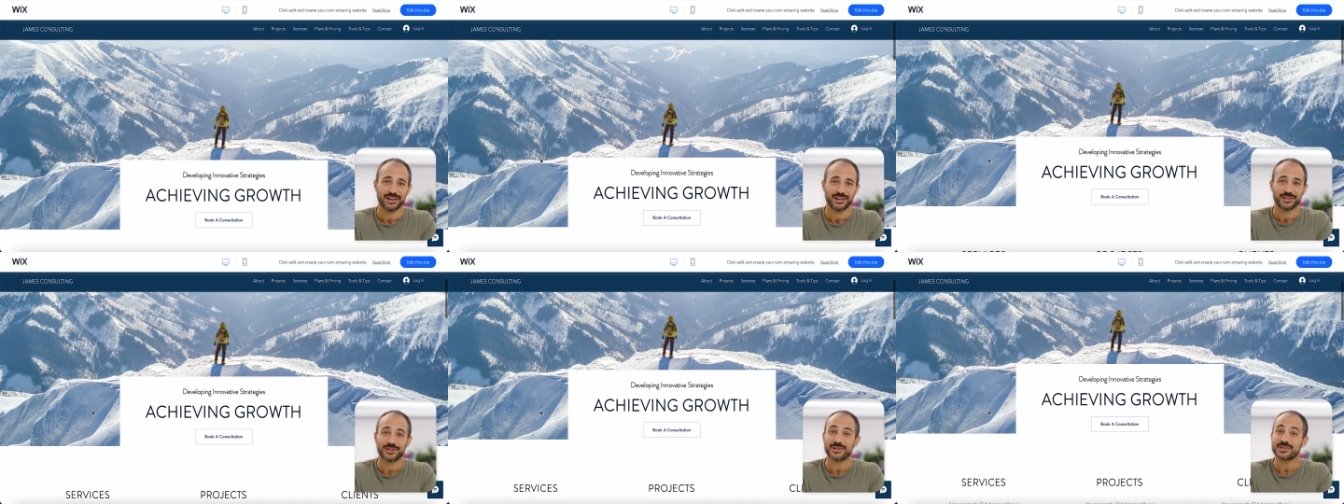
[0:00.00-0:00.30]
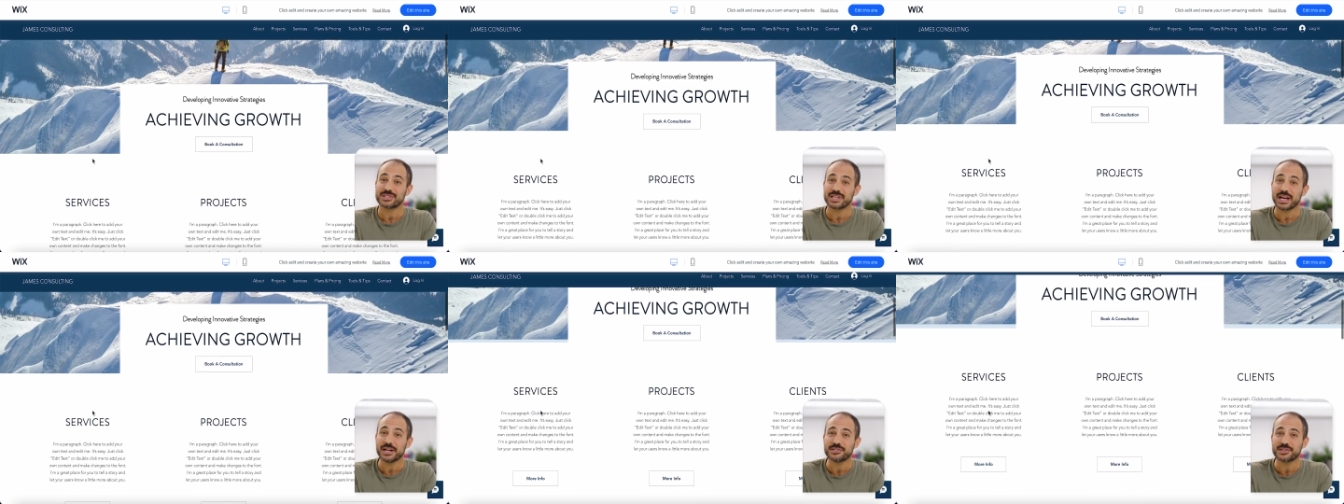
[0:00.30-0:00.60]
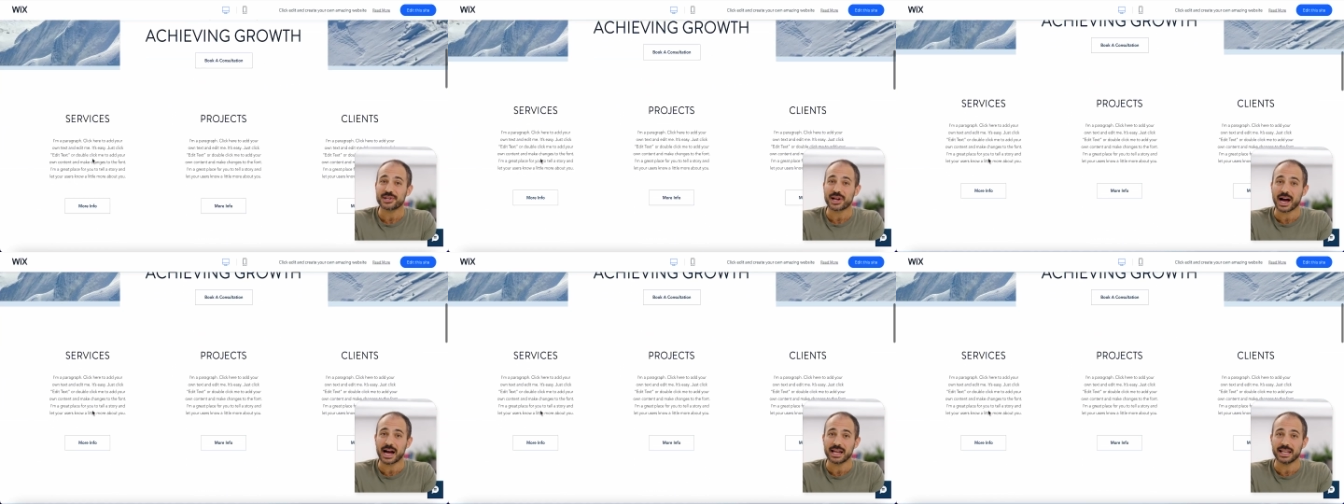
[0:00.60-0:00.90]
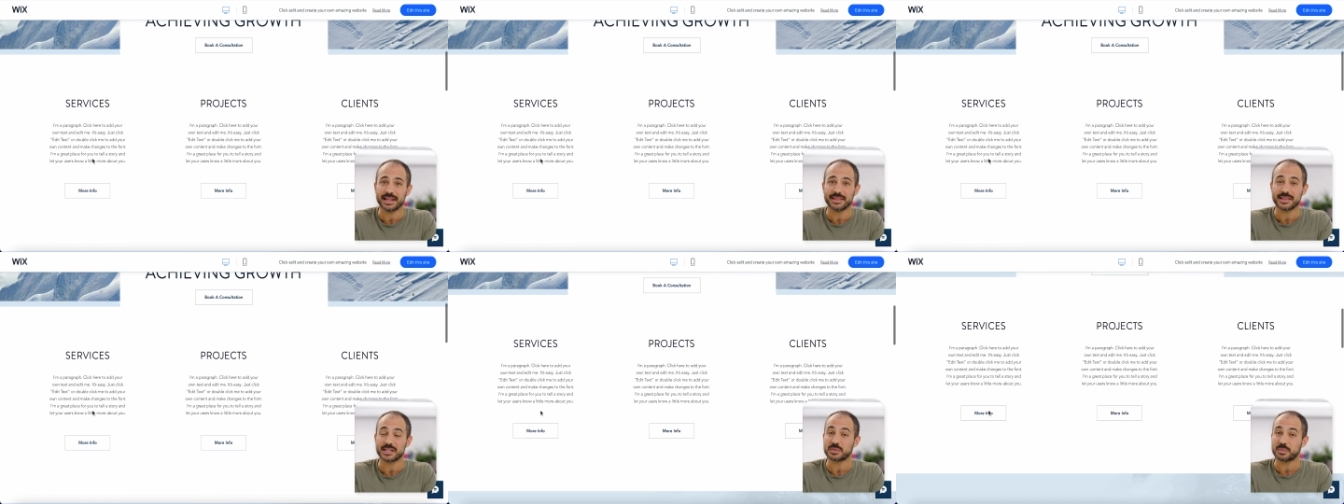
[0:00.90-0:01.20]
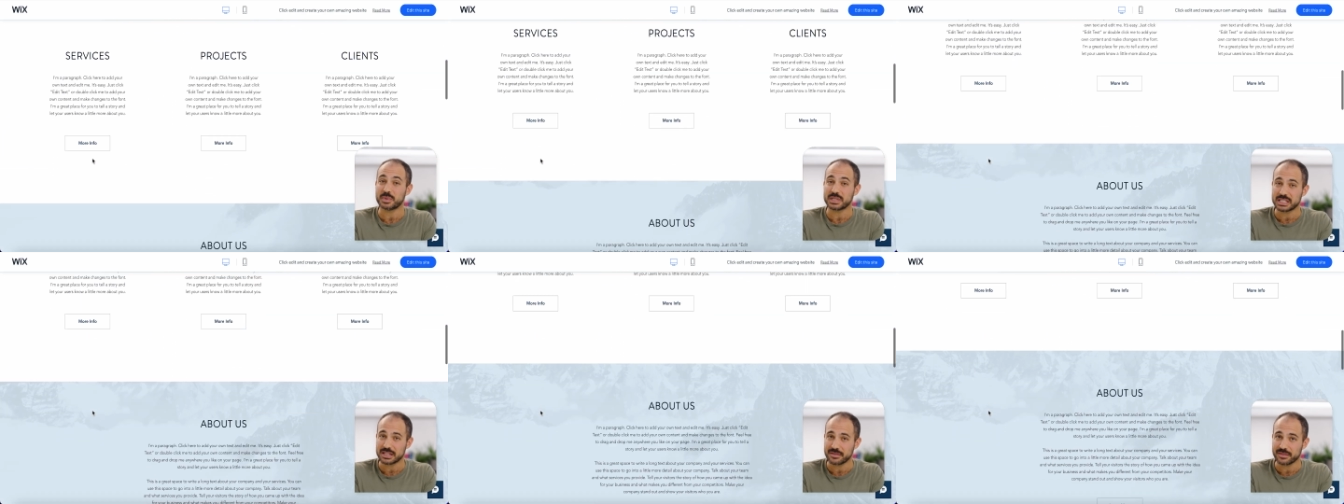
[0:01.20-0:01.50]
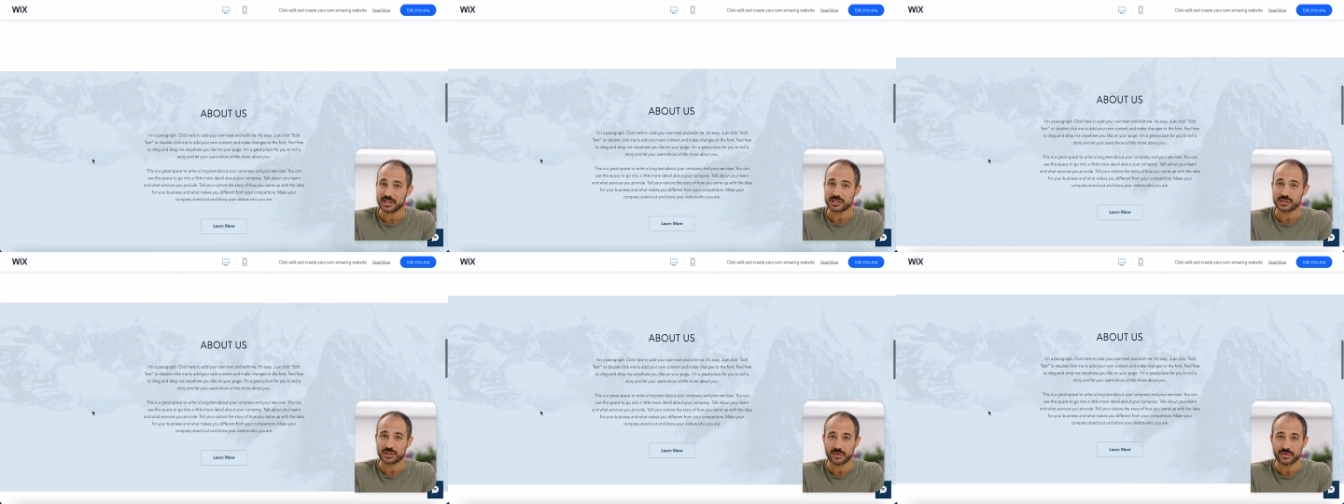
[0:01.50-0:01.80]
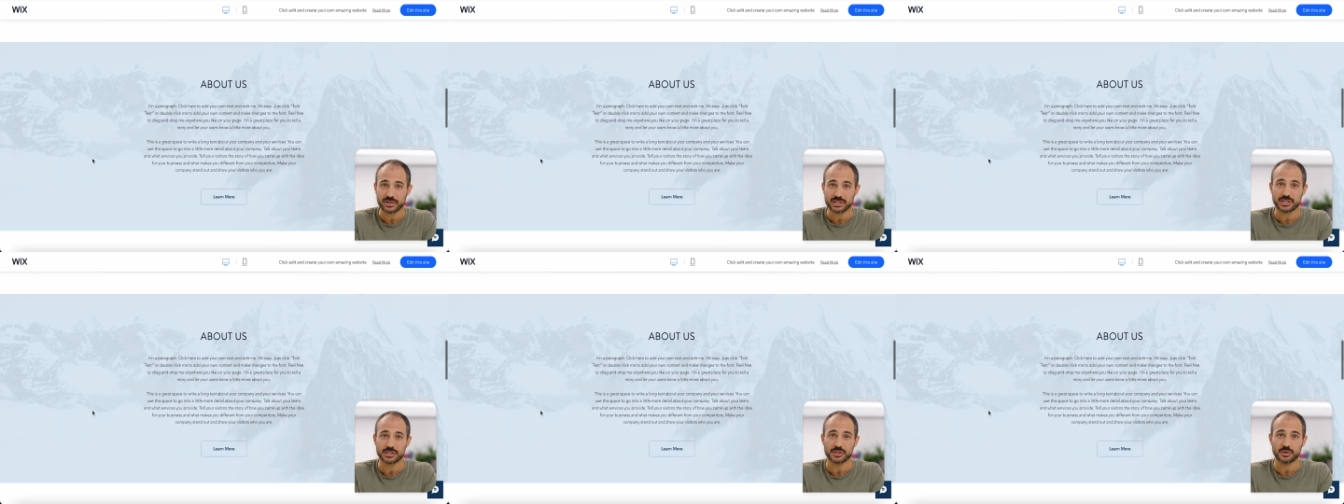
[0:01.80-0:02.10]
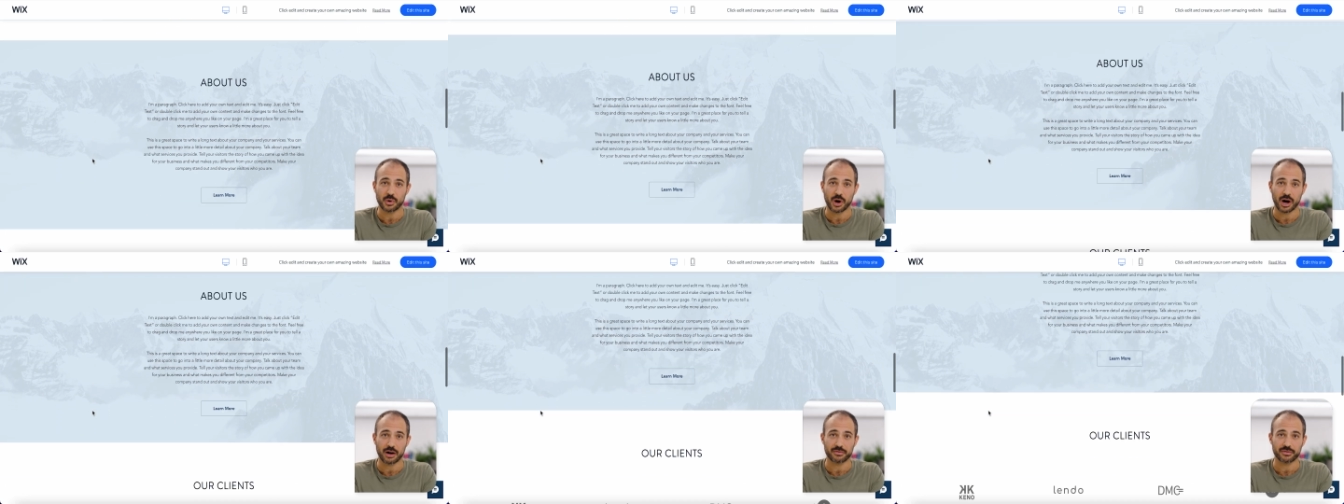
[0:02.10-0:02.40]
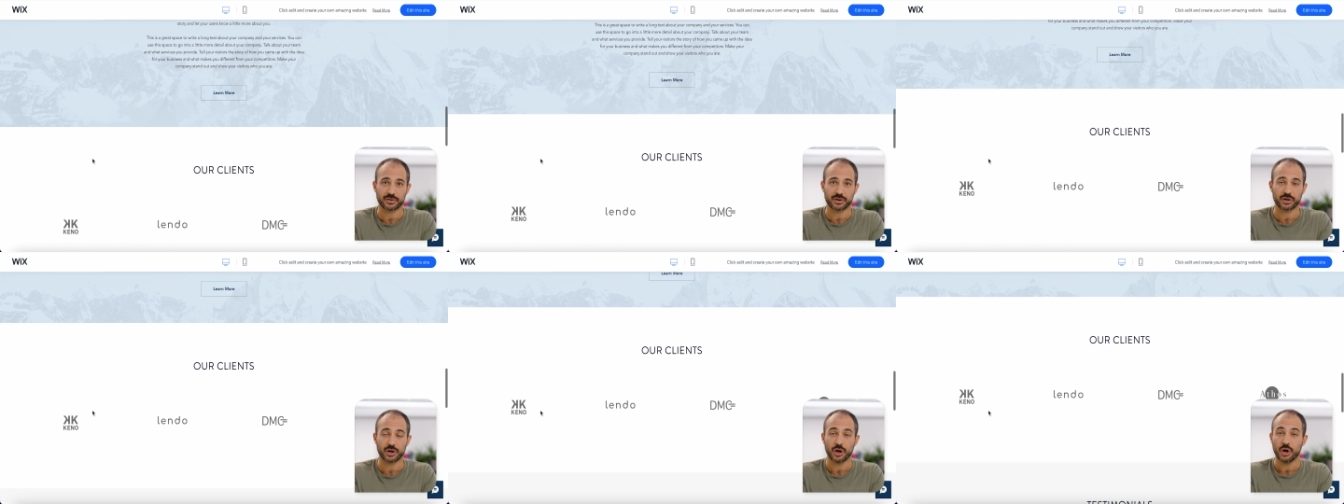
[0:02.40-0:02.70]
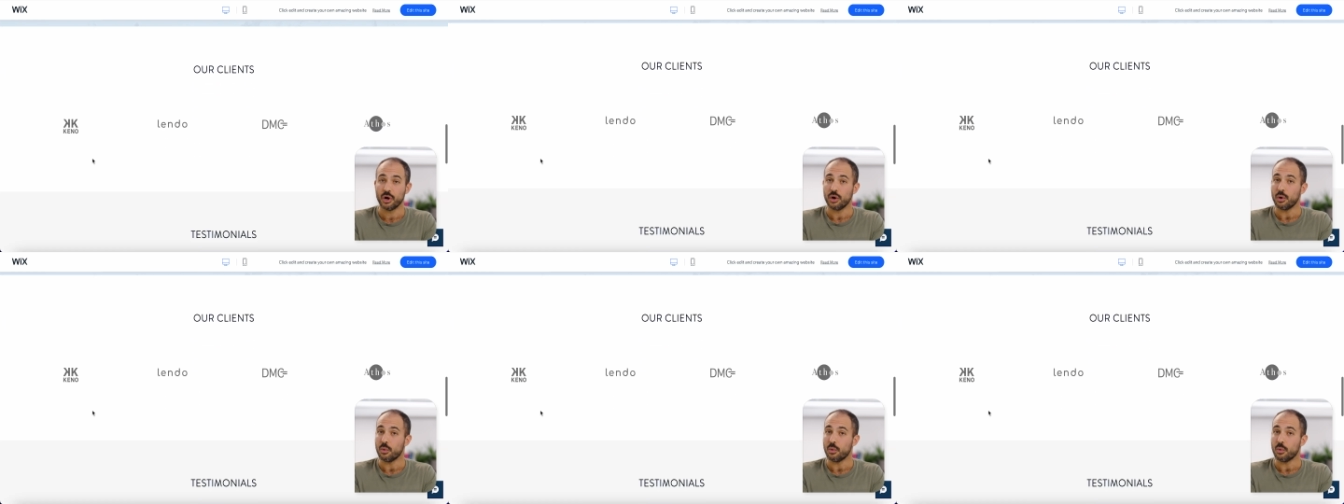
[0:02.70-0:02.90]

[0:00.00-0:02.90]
Your site should highlight the specific services you offer,